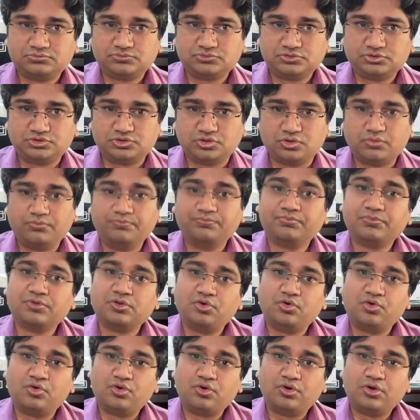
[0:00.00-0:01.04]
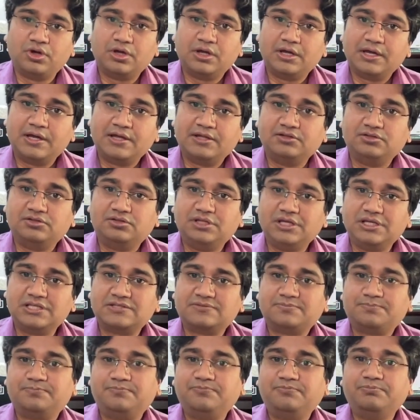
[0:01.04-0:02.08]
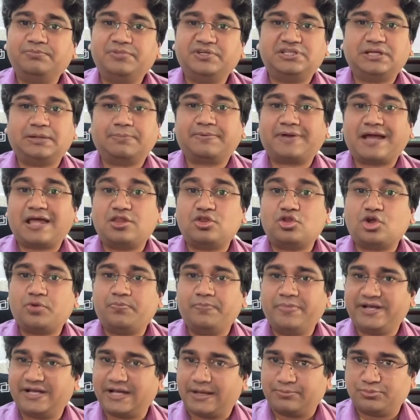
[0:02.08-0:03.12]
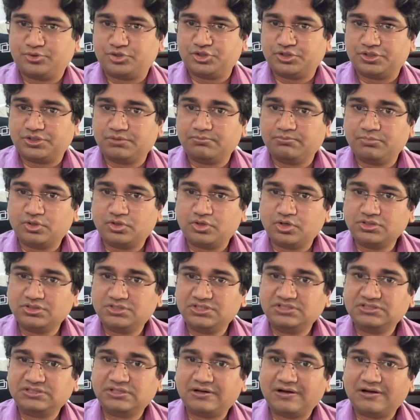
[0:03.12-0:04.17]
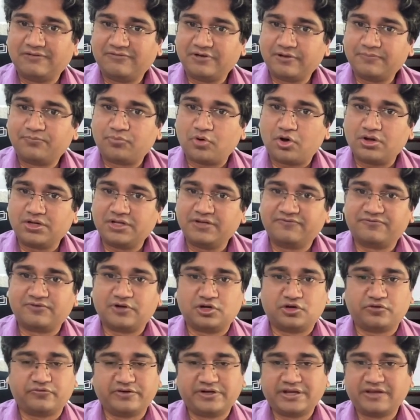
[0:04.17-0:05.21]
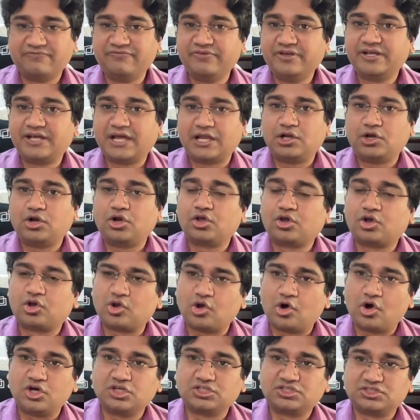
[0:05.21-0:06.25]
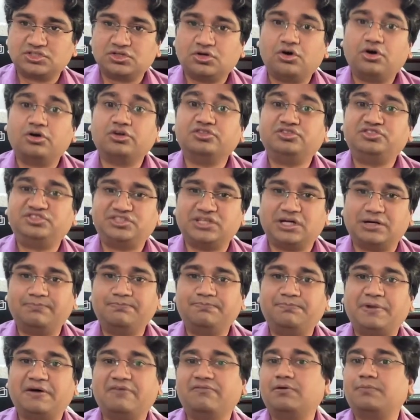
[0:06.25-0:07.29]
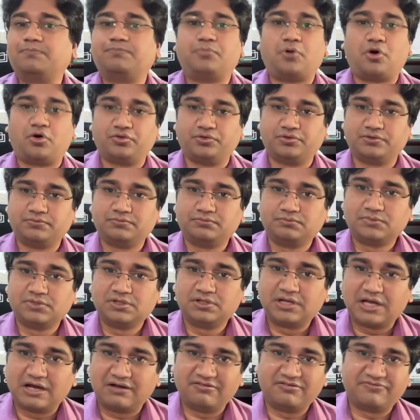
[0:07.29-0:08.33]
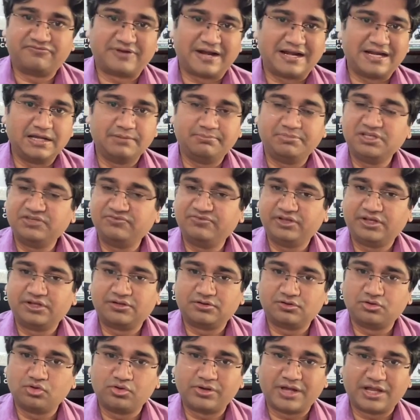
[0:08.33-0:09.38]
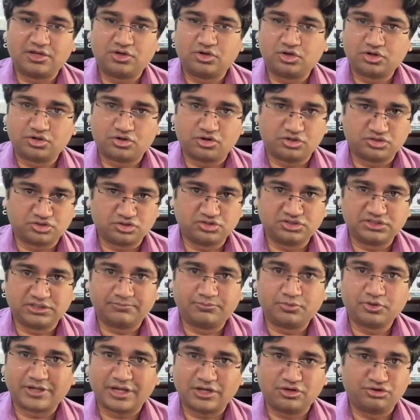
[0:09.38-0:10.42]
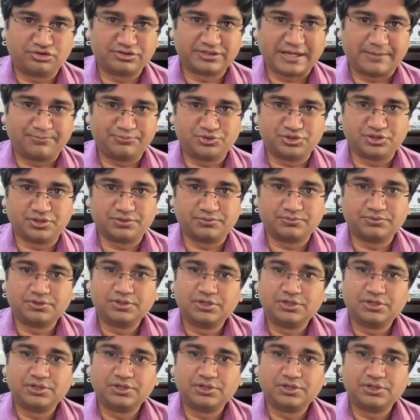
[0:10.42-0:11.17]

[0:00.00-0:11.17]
So this bishop cannot be captured because there is our pawn in front of it, and we cannot cross or jump our pawn. Our friendly piece, rook cannot cross or jump or cannot capture.